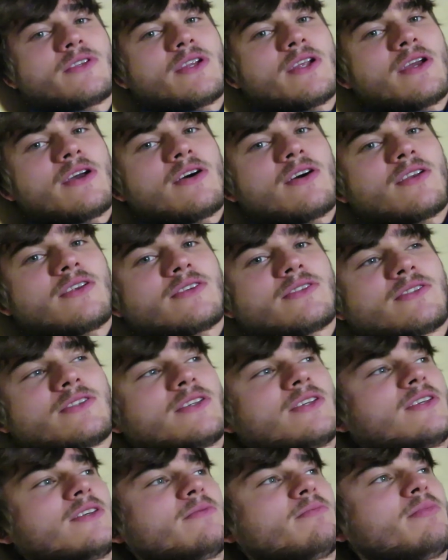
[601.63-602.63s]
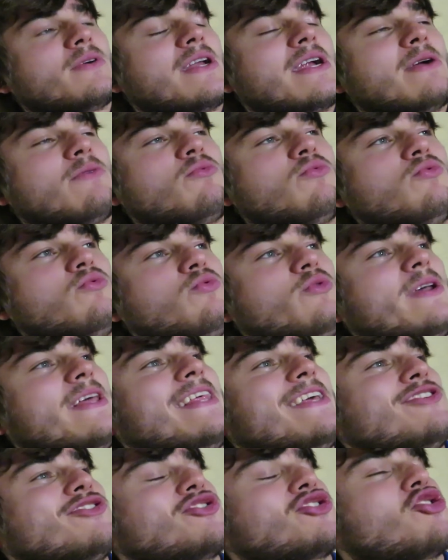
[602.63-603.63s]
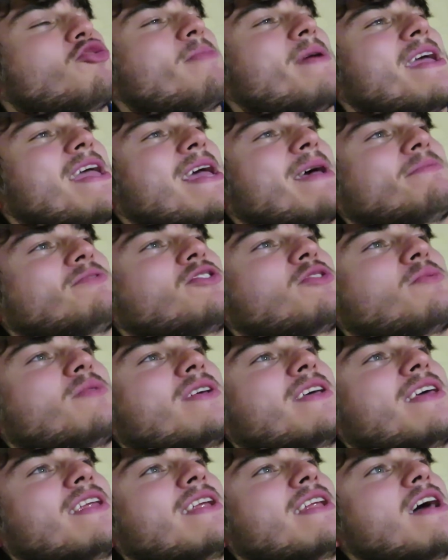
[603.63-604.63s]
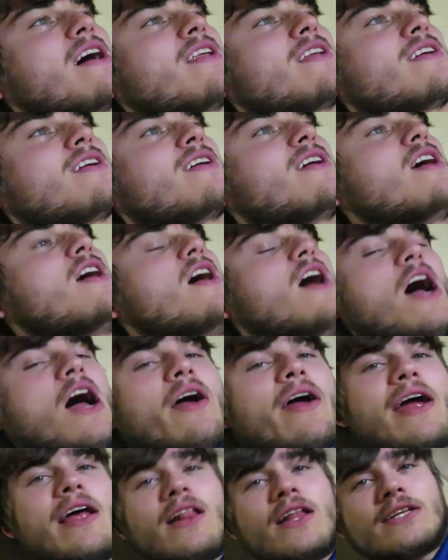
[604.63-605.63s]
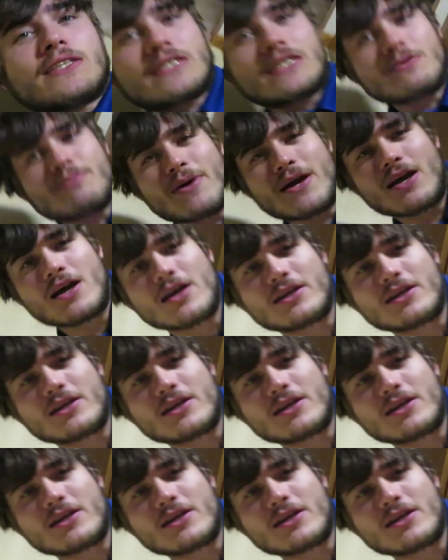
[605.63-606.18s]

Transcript: today, honestly. But I really just hurt my hamstring while getting down here. All right, let's get my